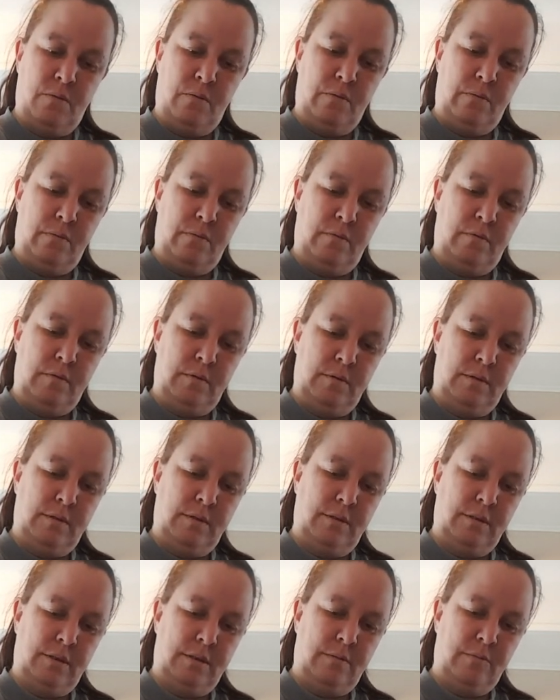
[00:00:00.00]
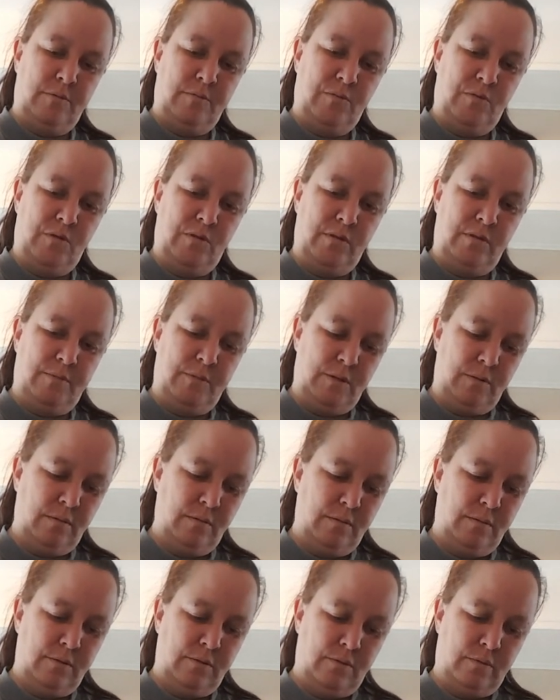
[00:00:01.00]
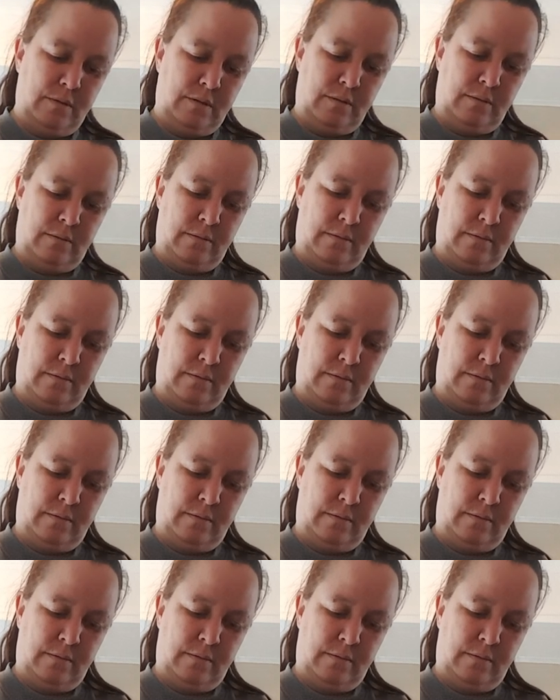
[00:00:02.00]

A couple more in the middle of this one.